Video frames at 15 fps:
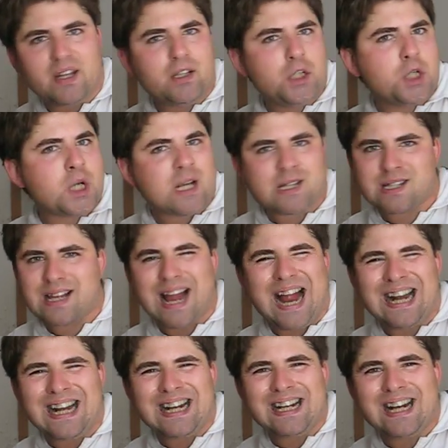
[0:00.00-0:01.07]
just
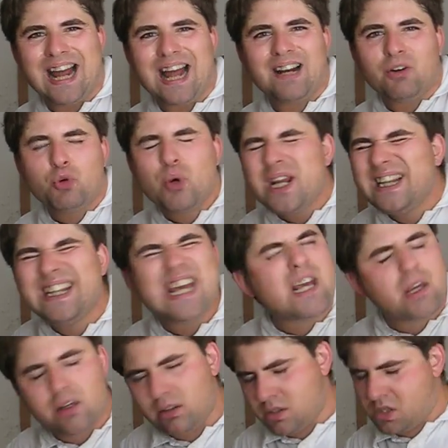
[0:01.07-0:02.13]

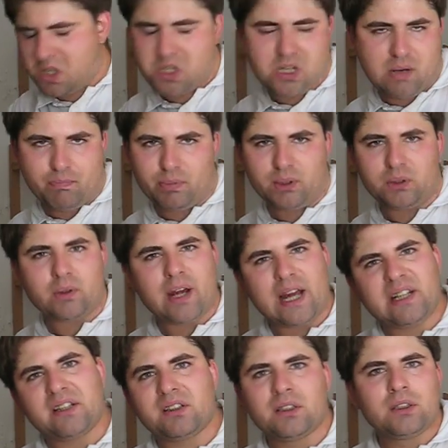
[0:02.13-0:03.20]
ridiculously simple to
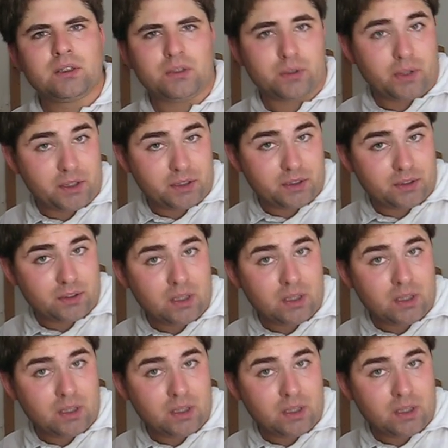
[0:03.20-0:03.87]
add to it.